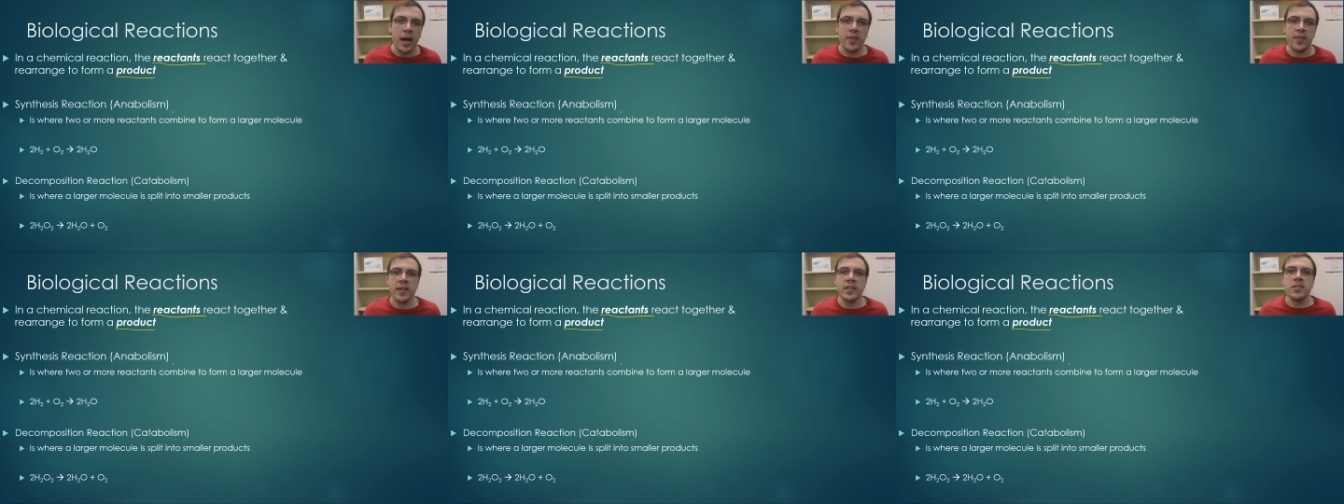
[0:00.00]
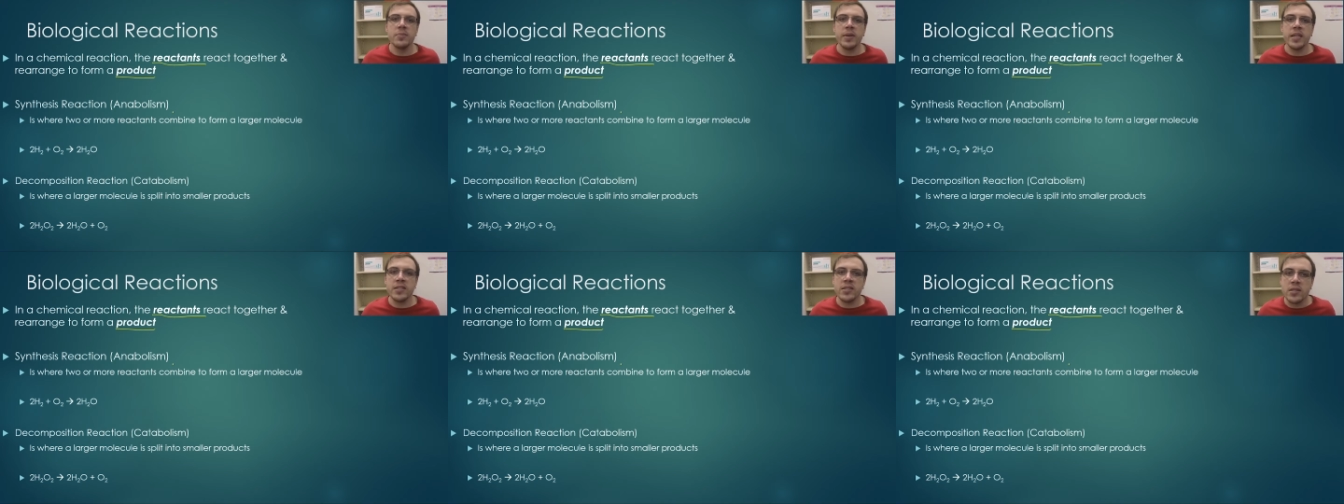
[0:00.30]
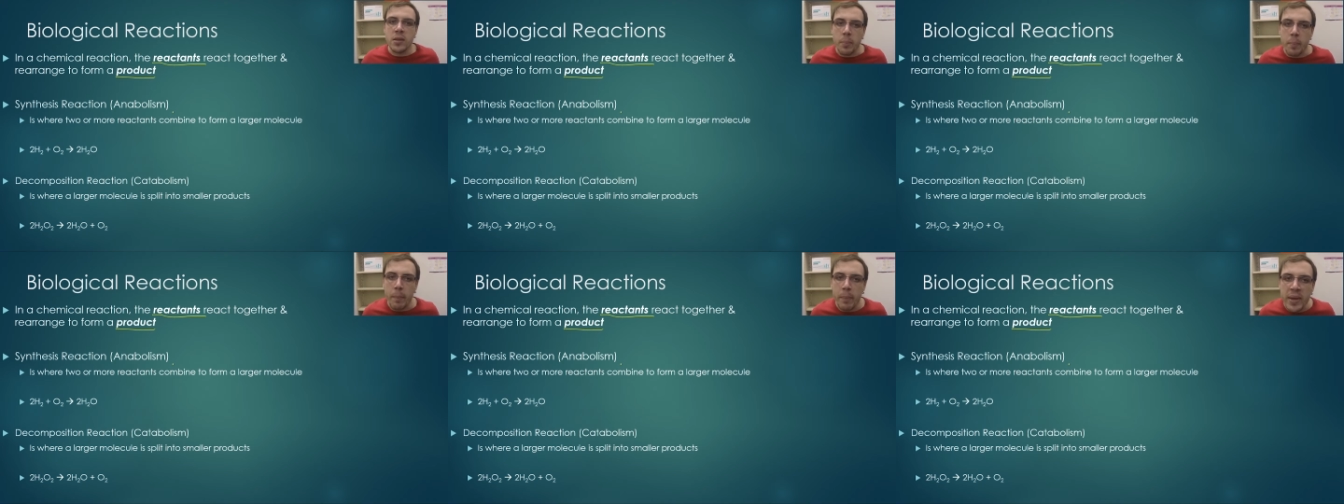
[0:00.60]
this means
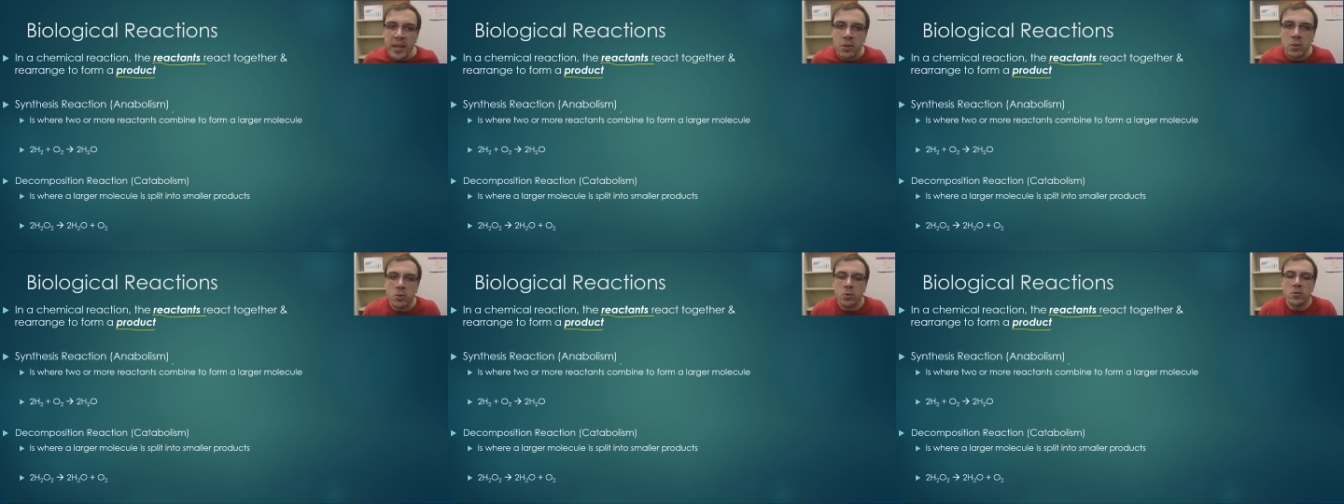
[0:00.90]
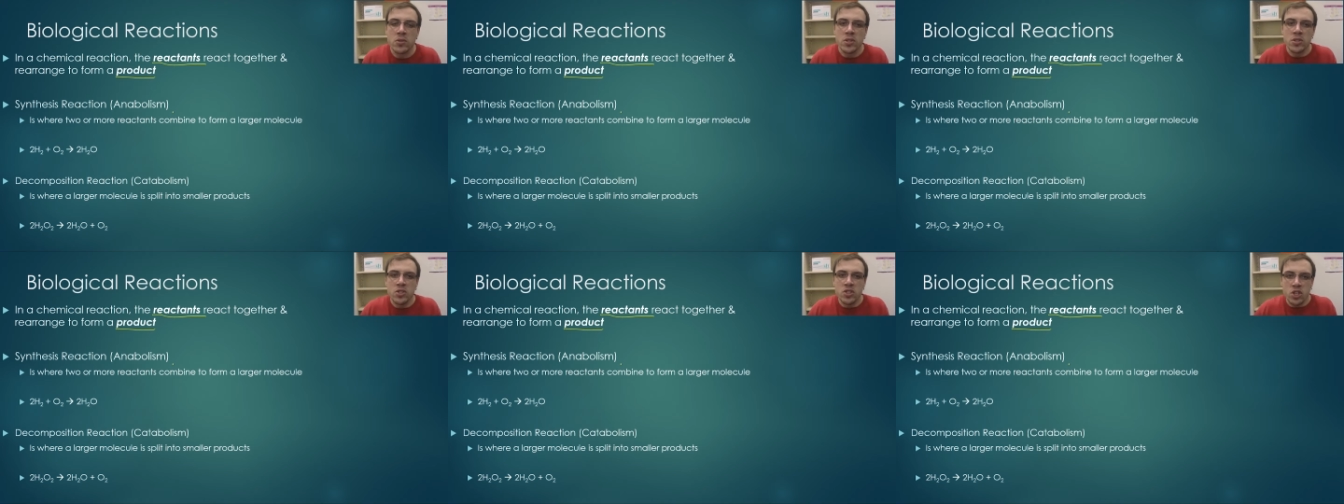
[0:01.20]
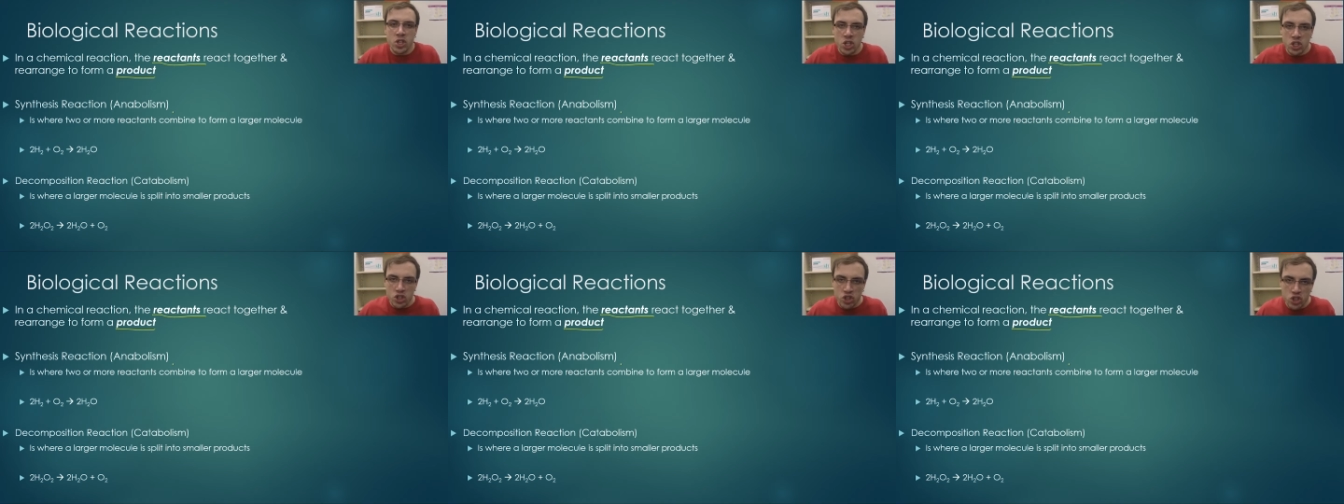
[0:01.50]
to build, to
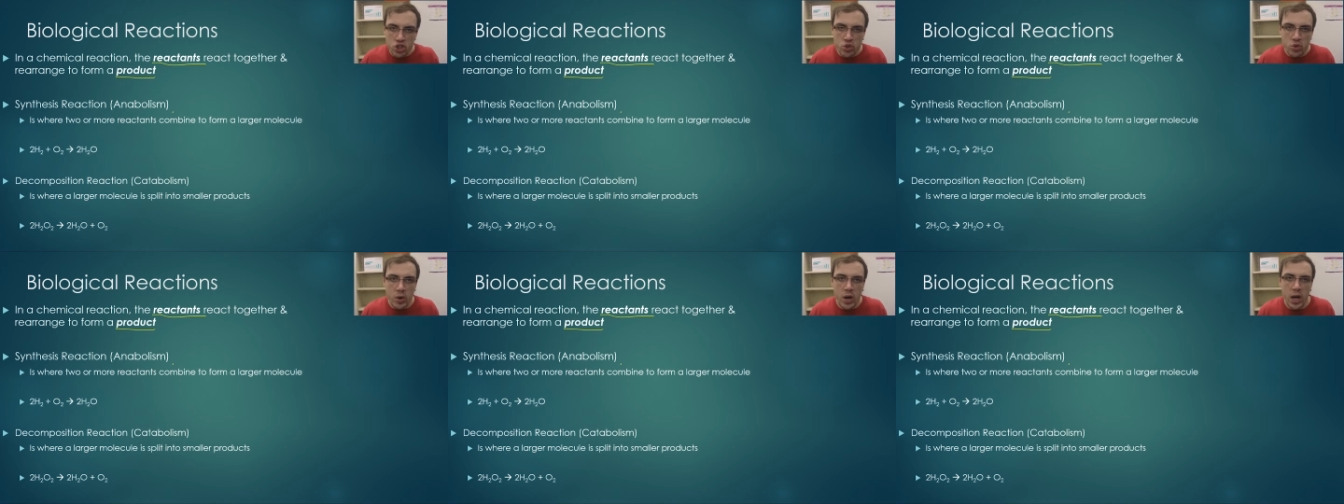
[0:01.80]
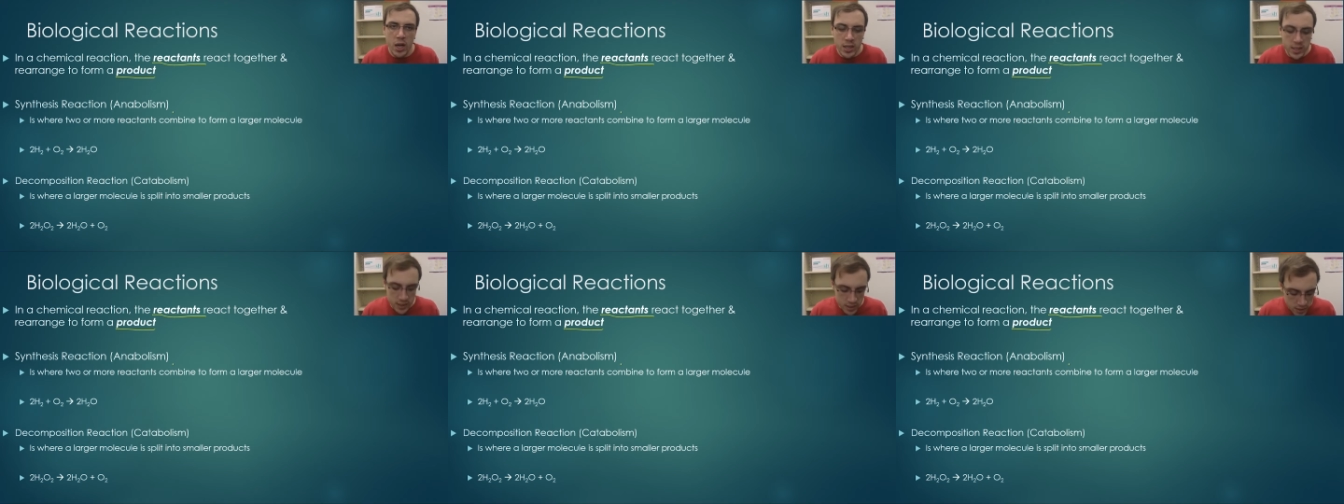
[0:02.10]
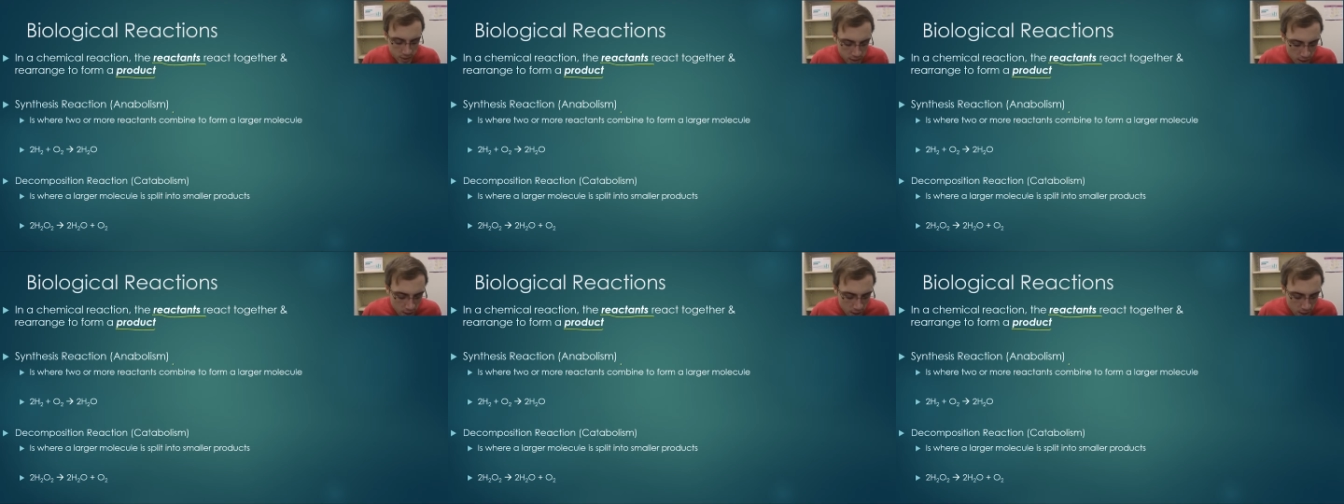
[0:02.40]
construct.